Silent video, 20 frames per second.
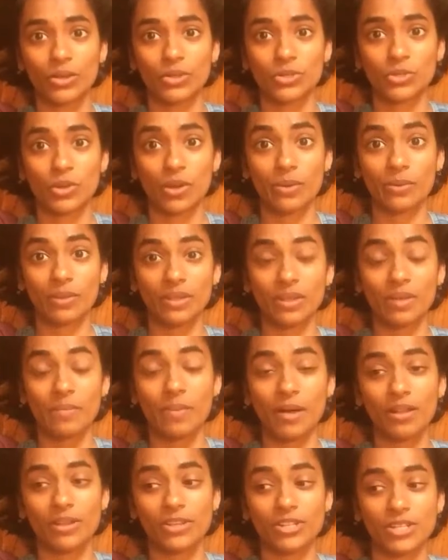So I really
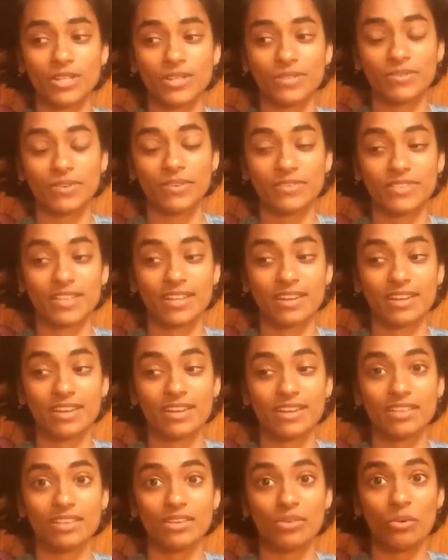apologize if I've said
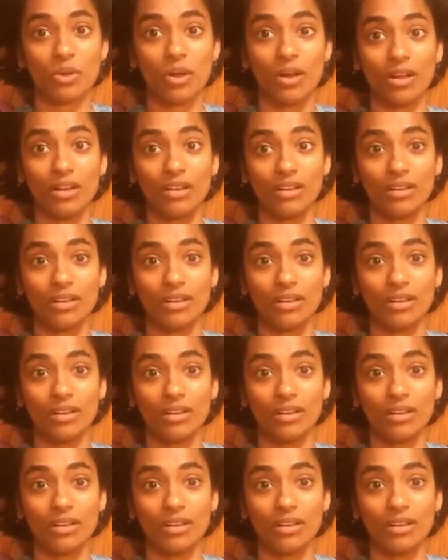anything wrong.